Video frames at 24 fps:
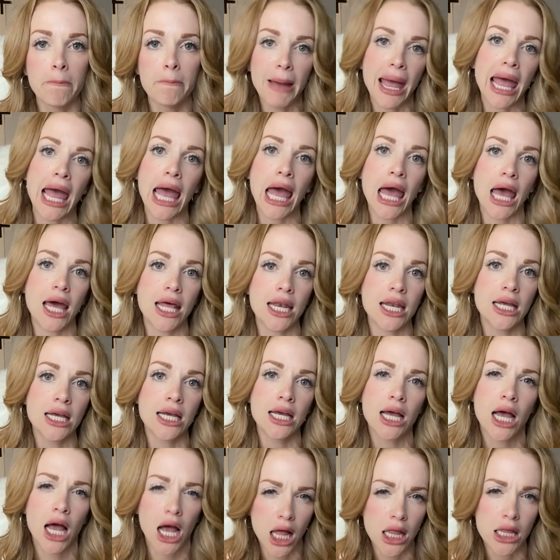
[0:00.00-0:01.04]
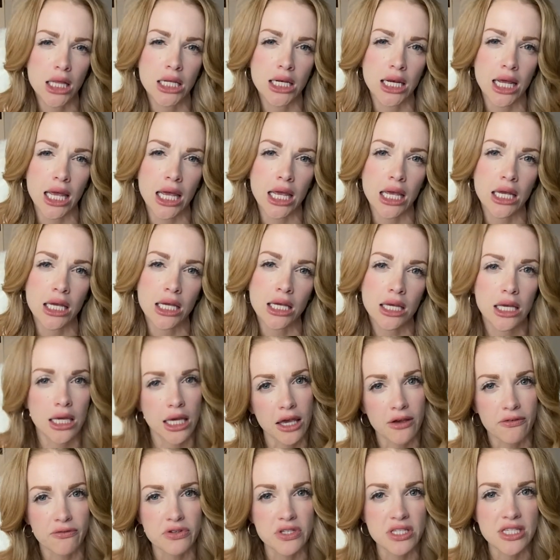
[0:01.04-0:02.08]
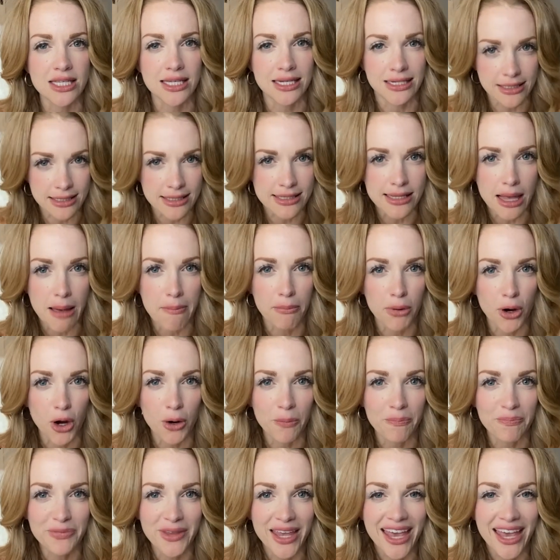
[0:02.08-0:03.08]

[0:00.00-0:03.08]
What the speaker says: bad holiday gifts in December.